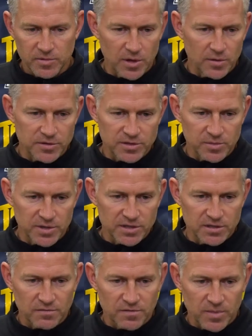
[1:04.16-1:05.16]
we know this will be a
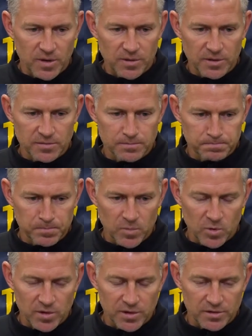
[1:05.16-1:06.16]
tough opponent and
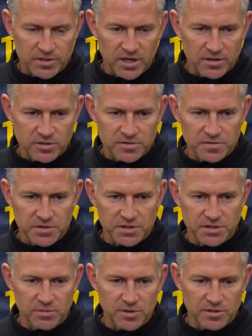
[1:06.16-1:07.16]
one that'll challenge us for
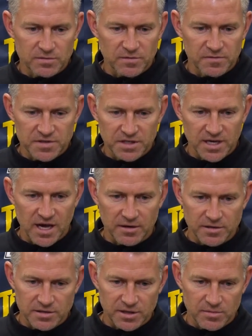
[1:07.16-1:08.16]
60 minutes from a
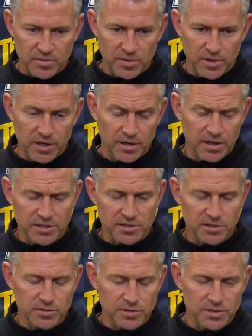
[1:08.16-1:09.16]
physicality standpoint and an
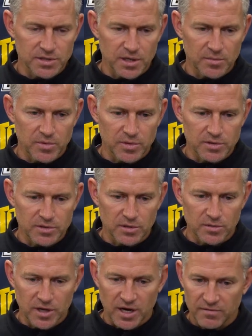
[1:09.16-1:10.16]
execution standpoint.
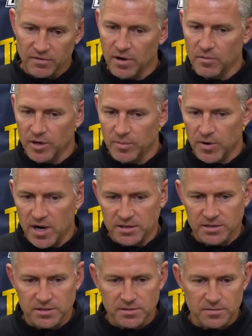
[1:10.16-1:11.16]
So, got to have a great week of
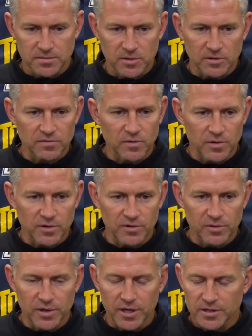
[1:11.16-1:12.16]
practice and looking forward to
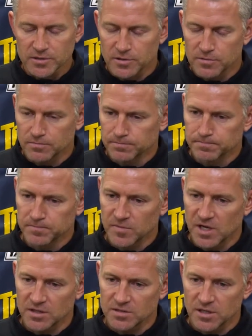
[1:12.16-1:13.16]
doing that. So,
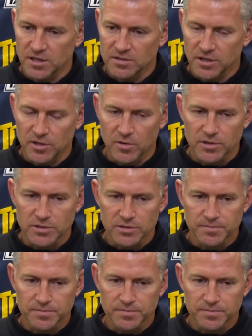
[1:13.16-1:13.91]
that said, I'll take a question.